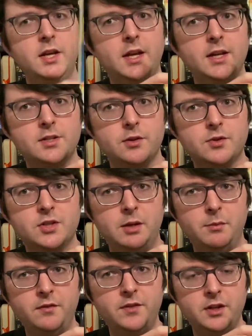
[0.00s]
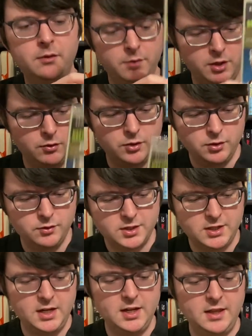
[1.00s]
and so some of them you do
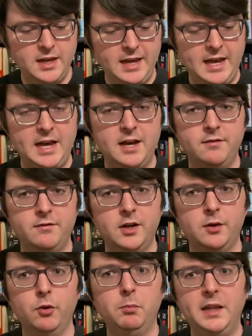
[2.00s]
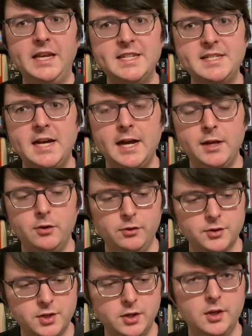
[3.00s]
see they have replaced
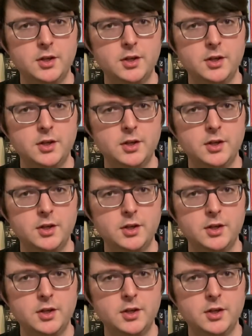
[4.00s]
titles.